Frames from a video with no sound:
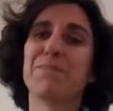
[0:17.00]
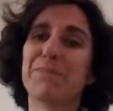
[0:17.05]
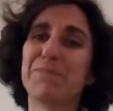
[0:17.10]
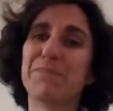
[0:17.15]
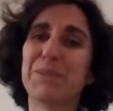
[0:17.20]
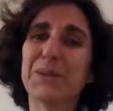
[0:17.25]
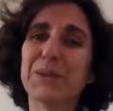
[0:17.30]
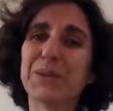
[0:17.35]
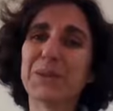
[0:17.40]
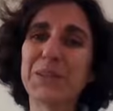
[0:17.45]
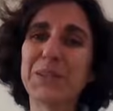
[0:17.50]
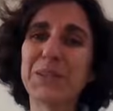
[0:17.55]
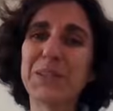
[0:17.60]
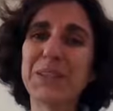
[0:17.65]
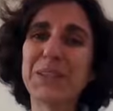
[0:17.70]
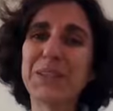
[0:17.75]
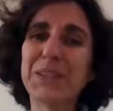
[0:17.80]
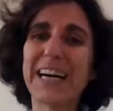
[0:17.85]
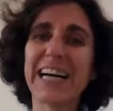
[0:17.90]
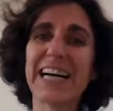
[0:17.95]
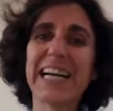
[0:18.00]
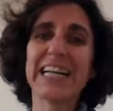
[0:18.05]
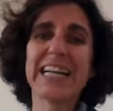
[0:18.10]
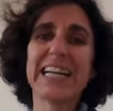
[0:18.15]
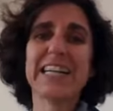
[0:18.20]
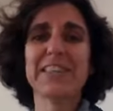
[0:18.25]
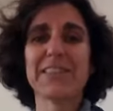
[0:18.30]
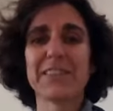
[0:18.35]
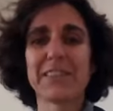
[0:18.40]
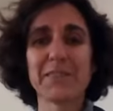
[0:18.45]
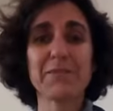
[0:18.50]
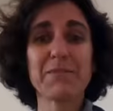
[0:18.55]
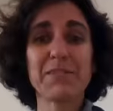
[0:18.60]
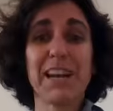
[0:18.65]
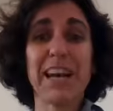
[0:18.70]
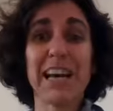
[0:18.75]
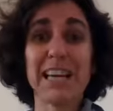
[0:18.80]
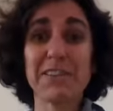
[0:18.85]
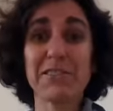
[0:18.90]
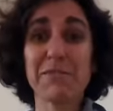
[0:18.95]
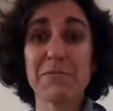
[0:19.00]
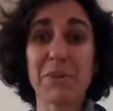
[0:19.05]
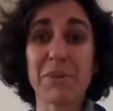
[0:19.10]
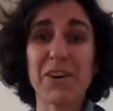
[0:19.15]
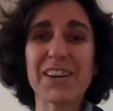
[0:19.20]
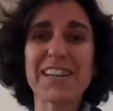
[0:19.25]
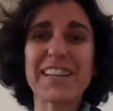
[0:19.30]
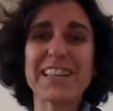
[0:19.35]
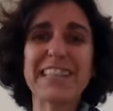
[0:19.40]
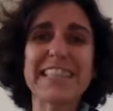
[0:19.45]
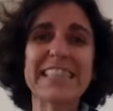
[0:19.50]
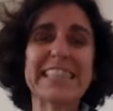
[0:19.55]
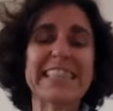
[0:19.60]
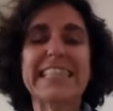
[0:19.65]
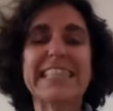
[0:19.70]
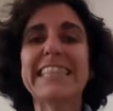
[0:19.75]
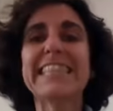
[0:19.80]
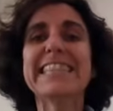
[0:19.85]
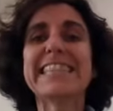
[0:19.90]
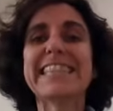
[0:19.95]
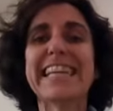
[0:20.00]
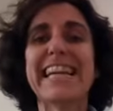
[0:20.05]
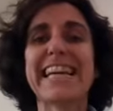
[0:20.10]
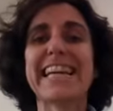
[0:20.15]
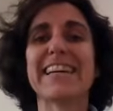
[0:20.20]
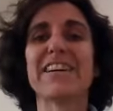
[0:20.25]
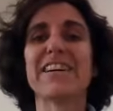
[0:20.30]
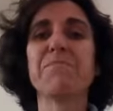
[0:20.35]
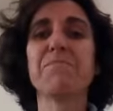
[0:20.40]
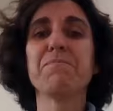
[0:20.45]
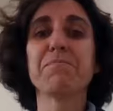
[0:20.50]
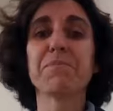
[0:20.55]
Bonjour, life sparklers, it's Claire.